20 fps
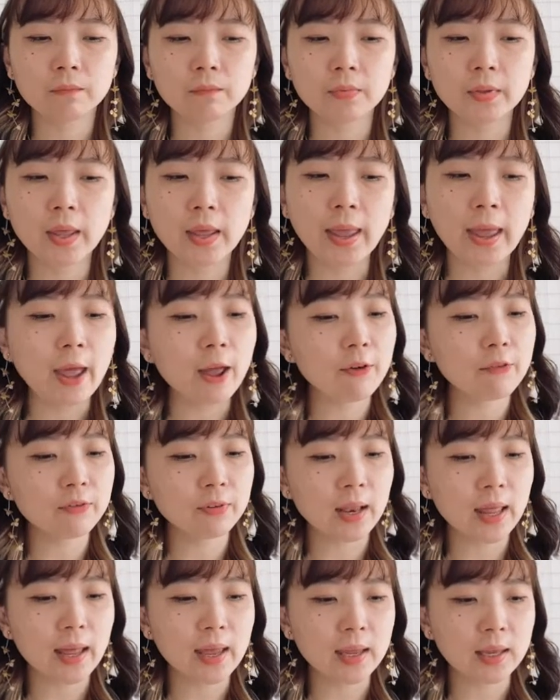they have
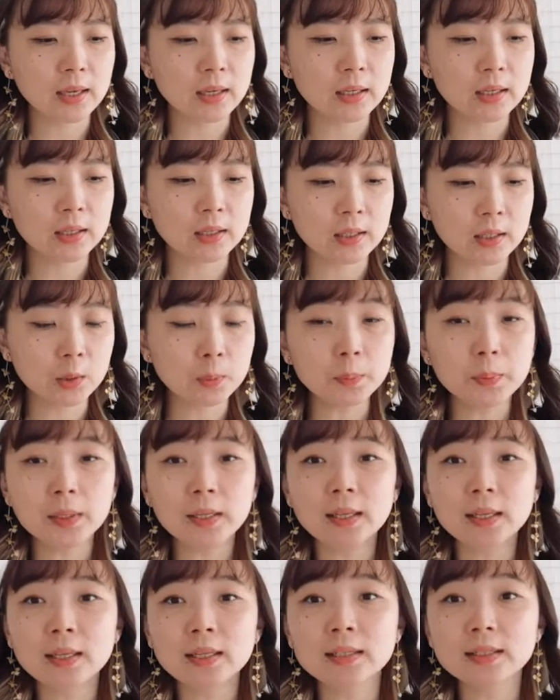like
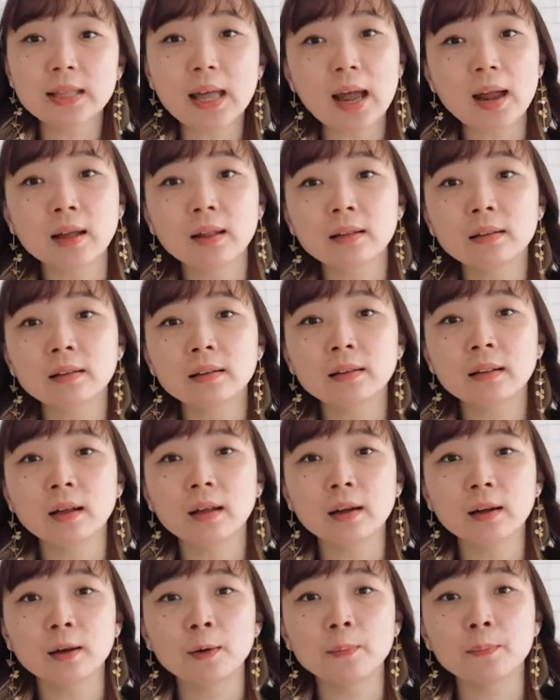Ghibli style
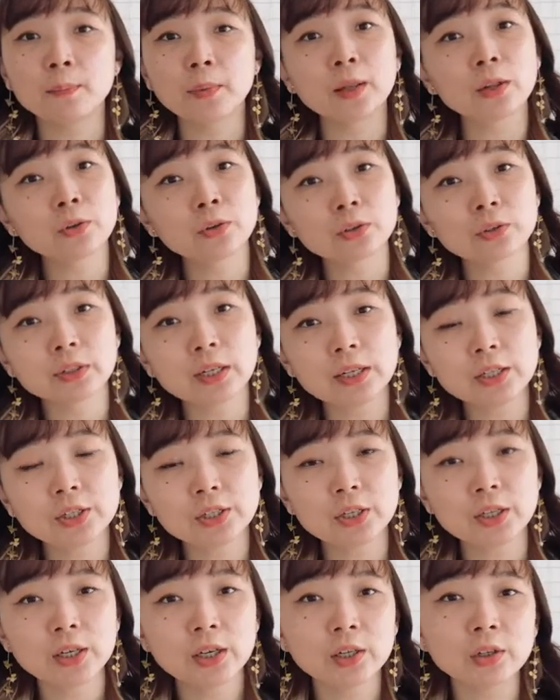
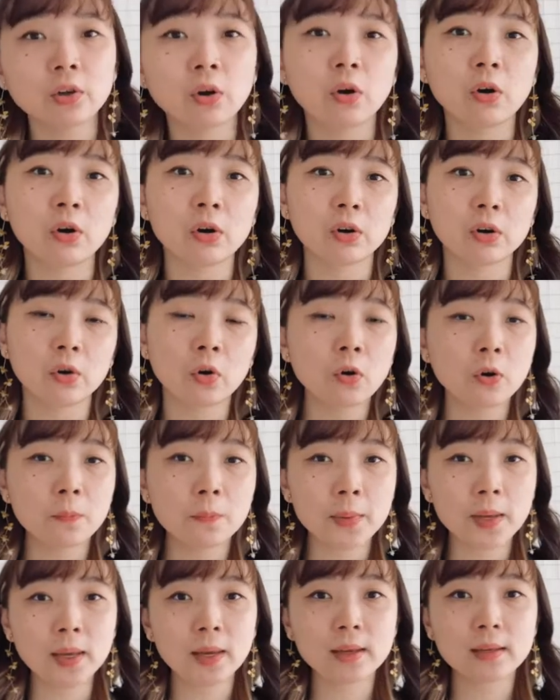illustration or
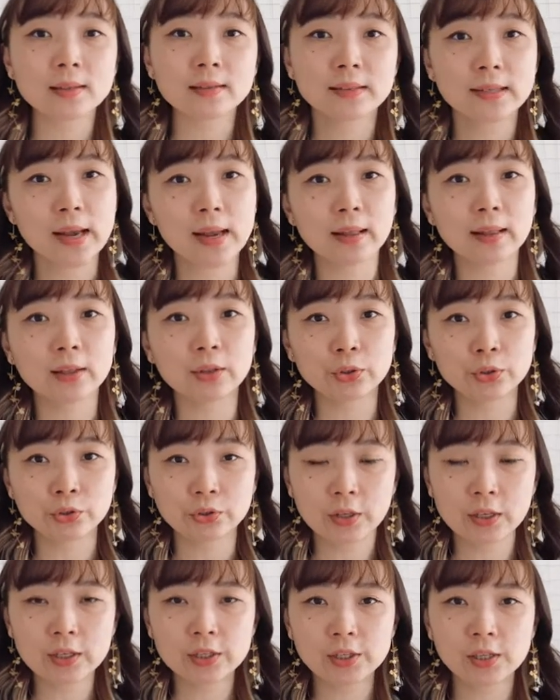comic style
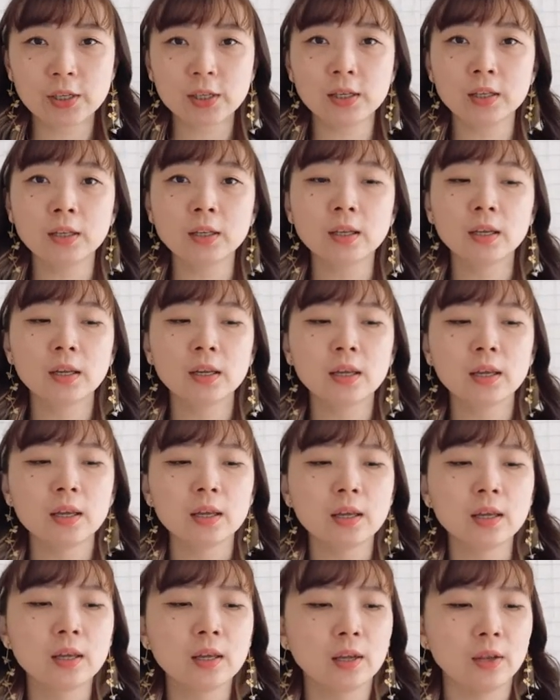illustration.
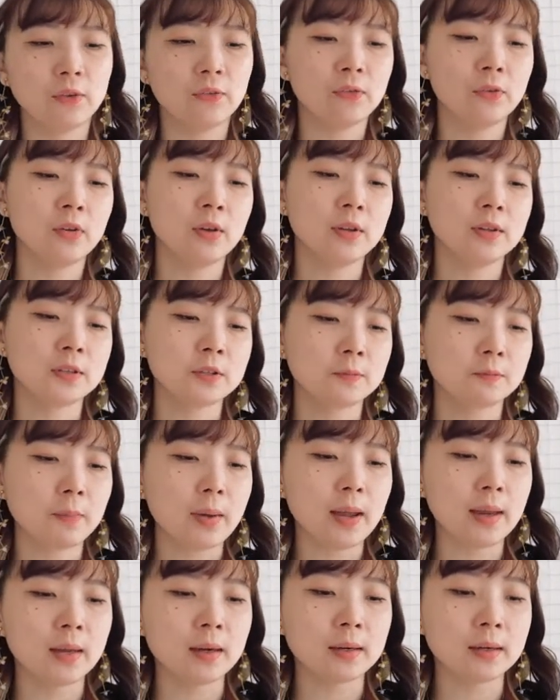If you
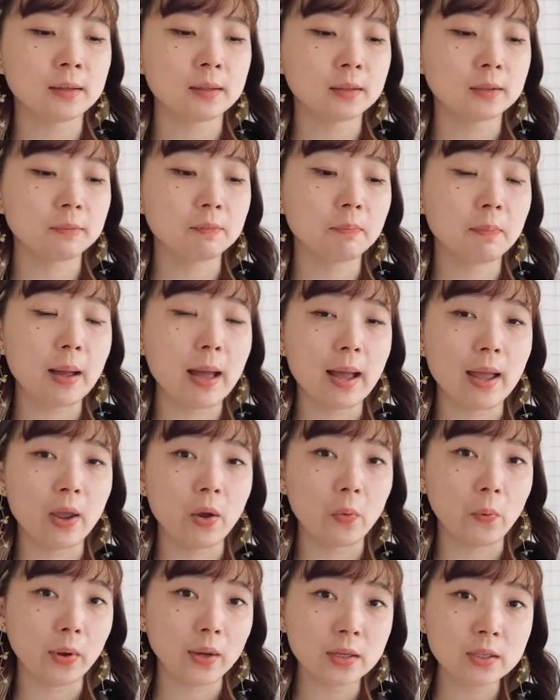inspired by
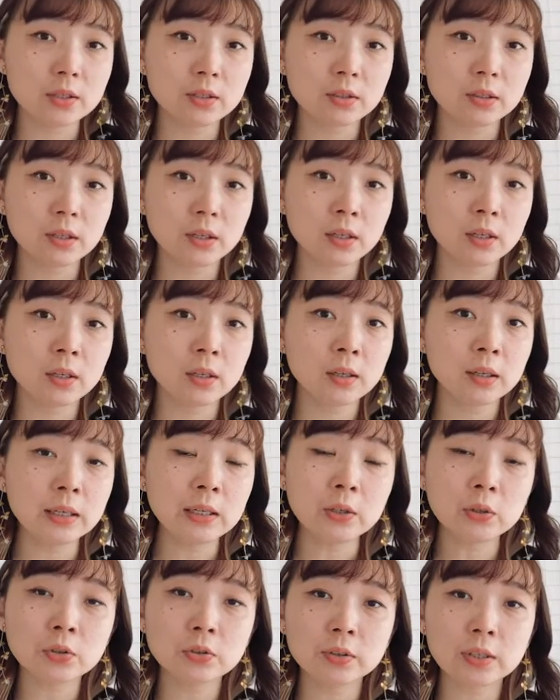Western
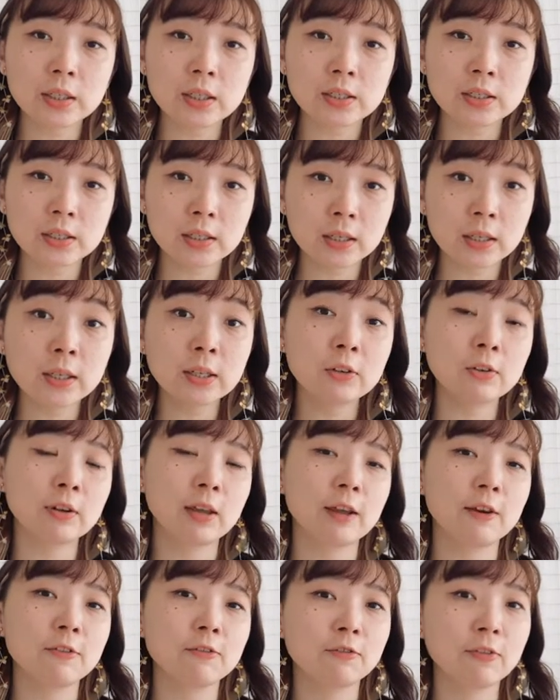illustration, you
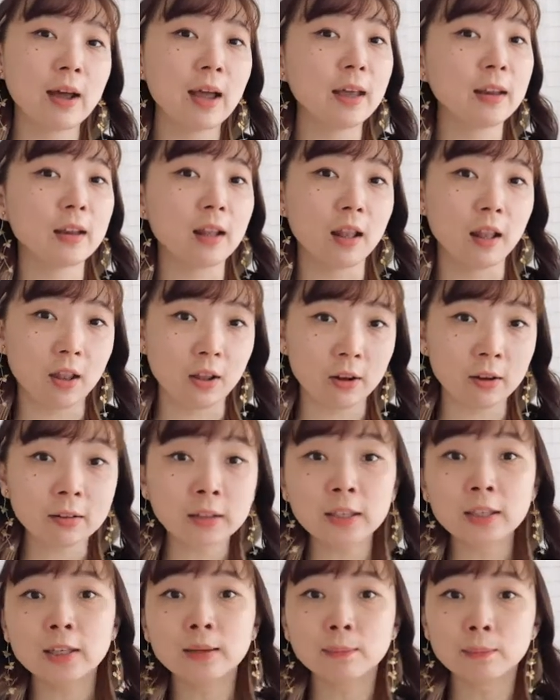can find a lot
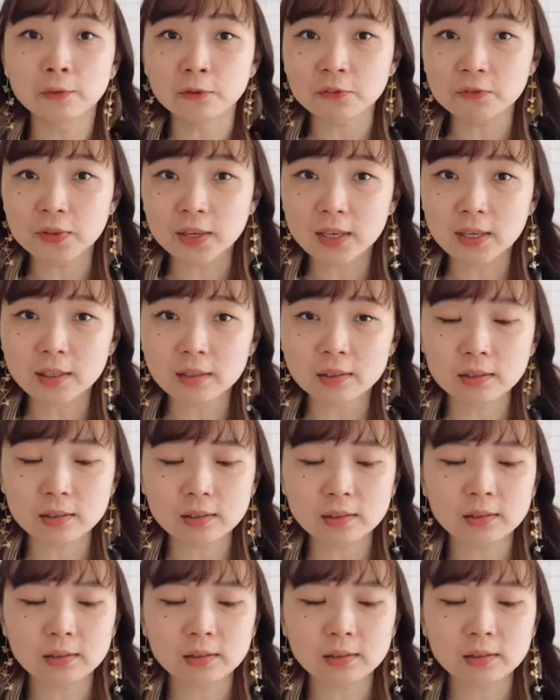in the movies.